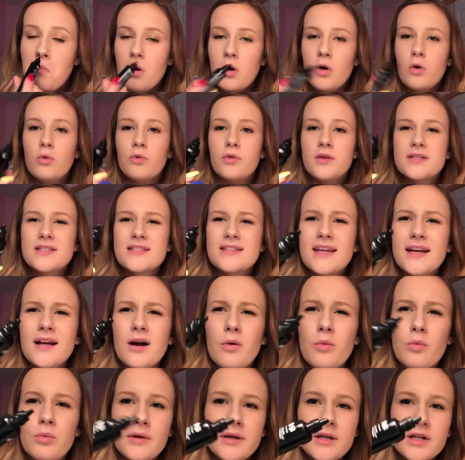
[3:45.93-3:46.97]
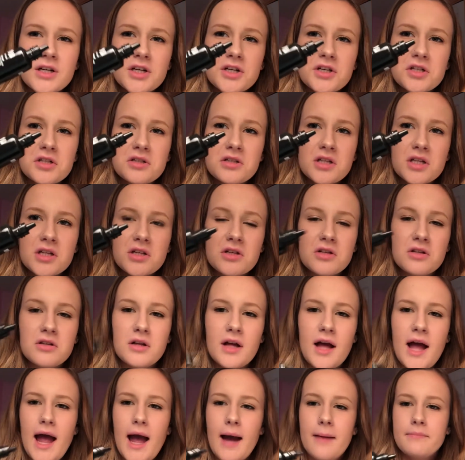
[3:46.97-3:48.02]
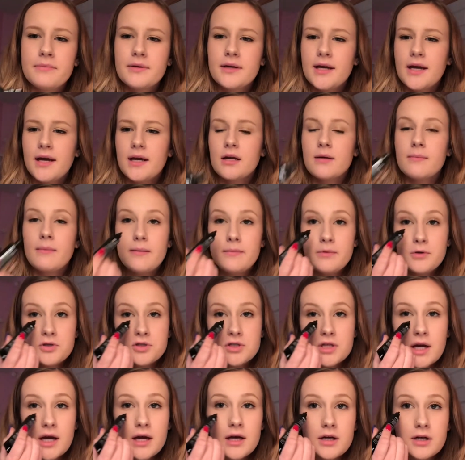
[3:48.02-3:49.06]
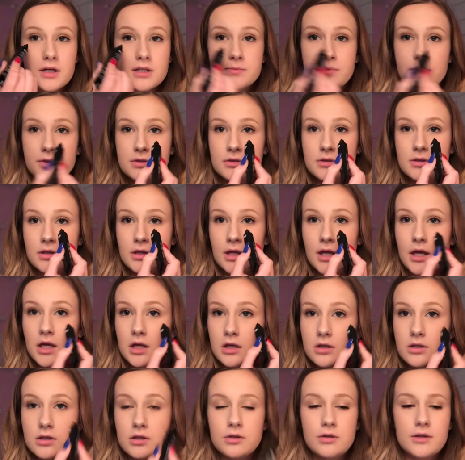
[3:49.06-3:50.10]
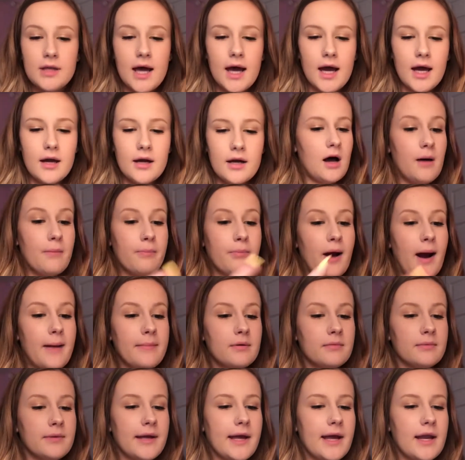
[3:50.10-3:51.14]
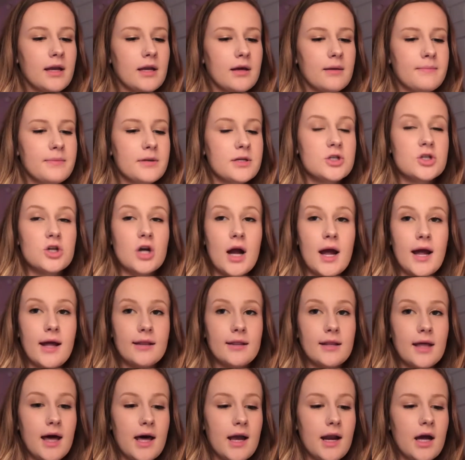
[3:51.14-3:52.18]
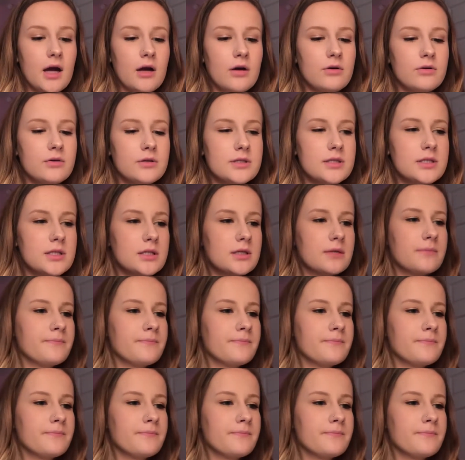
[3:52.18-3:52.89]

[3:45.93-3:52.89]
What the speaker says: Ooh, this is like a weird little applicator. Maybe you just kind of are supposed to like do that. I'll probably end up trying that out.